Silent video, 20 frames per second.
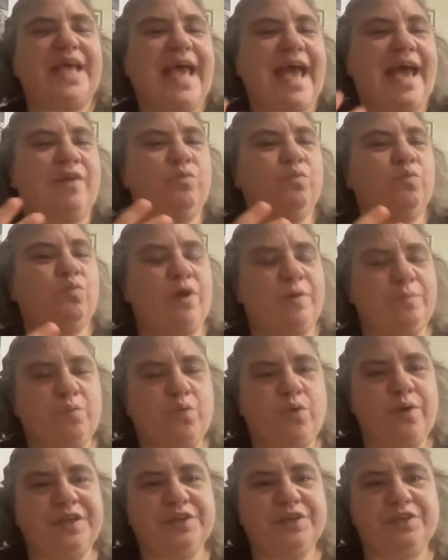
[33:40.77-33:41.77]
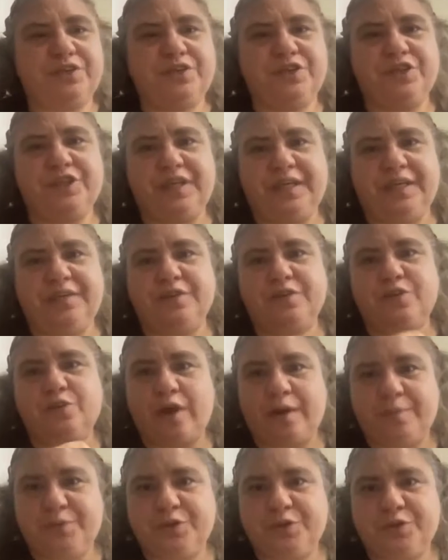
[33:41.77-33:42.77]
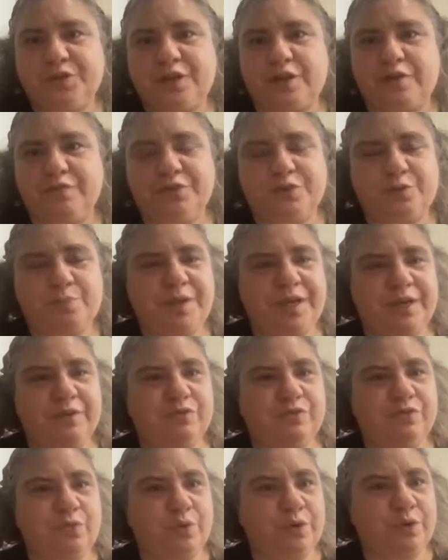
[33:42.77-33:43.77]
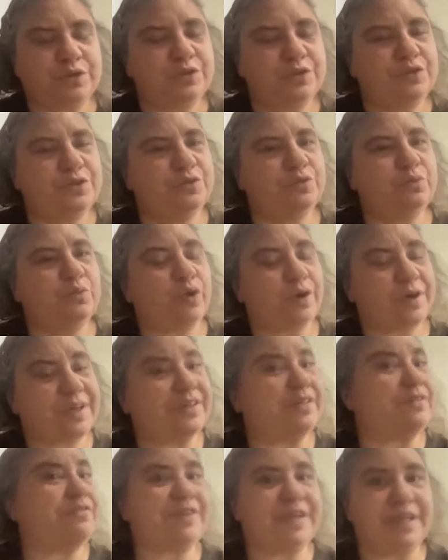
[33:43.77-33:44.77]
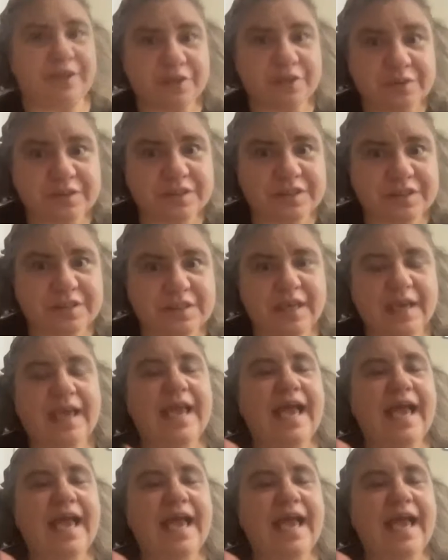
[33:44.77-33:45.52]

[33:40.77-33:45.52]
At one point, she describes herself as being forced to work in the vineyards.